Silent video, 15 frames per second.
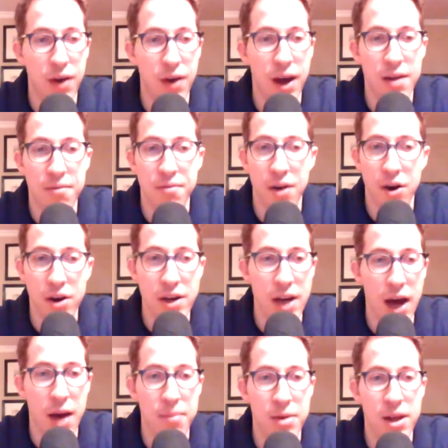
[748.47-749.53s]
fight, very
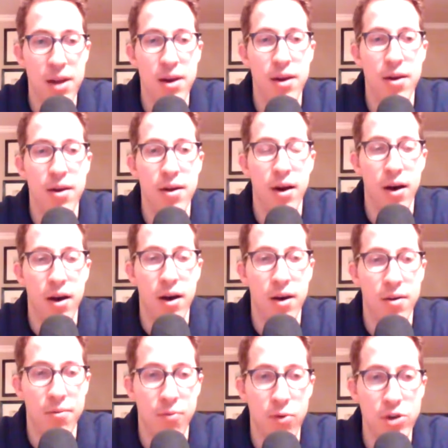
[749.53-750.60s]
dominant
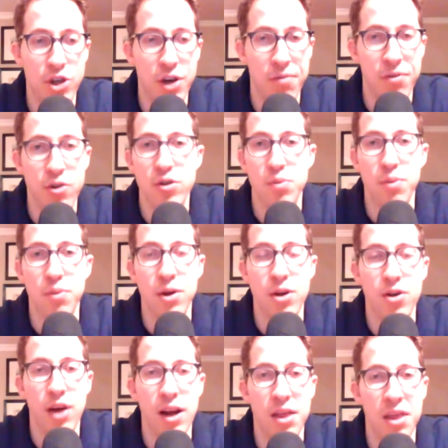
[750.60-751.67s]
for Jeff Hughes, but you
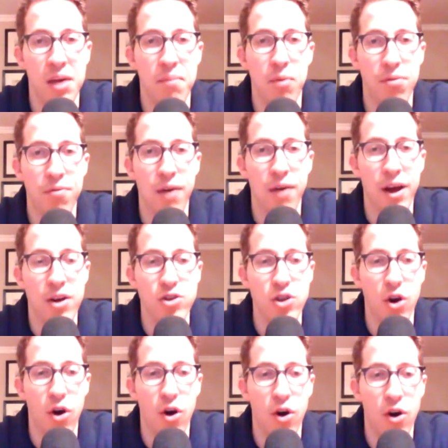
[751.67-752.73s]
got to think both fighters
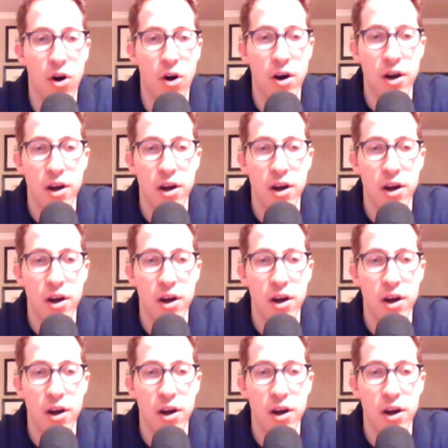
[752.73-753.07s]
are